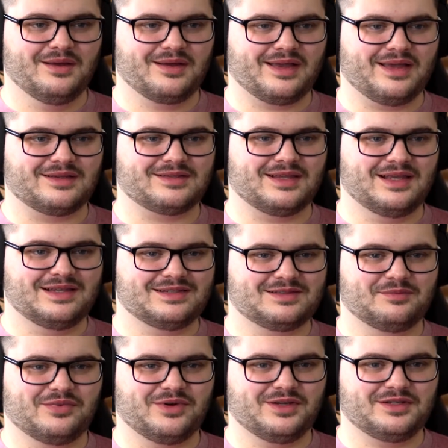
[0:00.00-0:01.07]
Okay, so there's
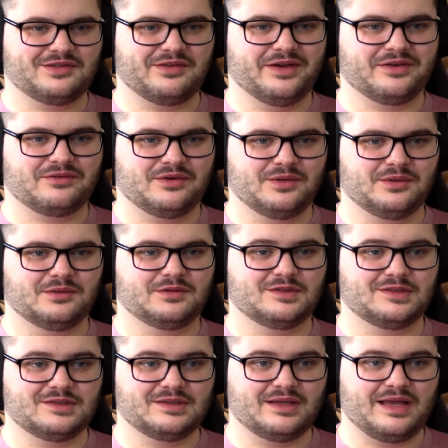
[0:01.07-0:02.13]
some pretty strict
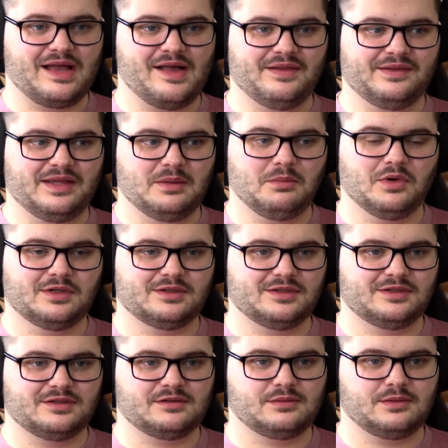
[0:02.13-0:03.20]
rules, and they're
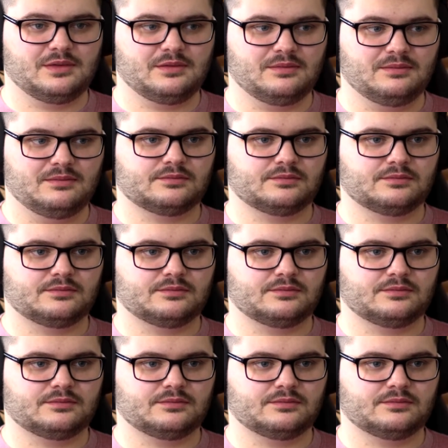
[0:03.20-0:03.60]
monitored as well.